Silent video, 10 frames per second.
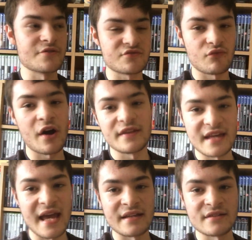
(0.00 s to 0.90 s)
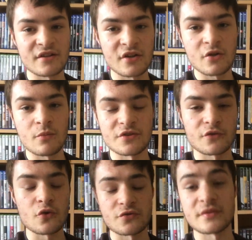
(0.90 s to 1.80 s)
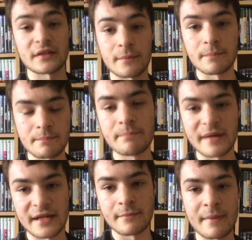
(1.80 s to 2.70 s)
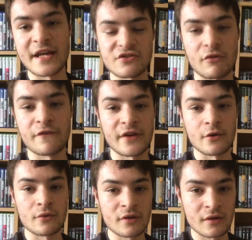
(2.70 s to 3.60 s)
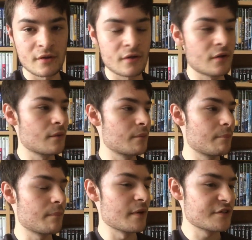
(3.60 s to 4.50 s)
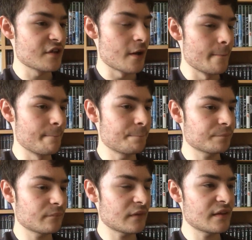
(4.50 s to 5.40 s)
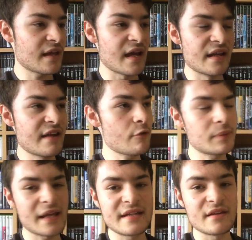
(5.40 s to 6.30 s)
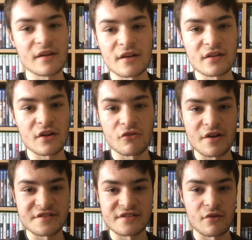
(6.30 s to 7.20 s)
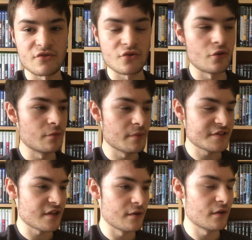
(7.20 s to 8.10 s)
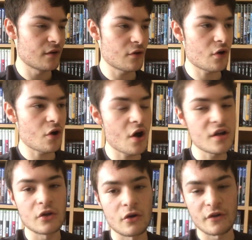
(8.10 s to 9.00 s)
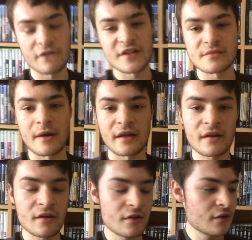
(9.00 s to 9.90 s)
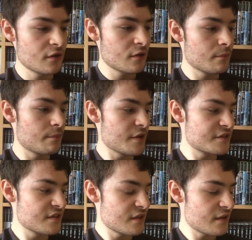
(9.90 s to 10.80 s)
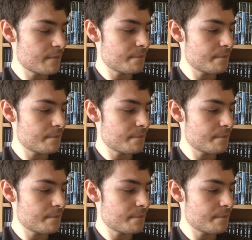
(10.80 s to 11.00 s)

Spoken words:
announced right at the end, which of course was like the big major reveal. But yeah, never played Horizon Zero Dawn, but heard a lot of good things about it. But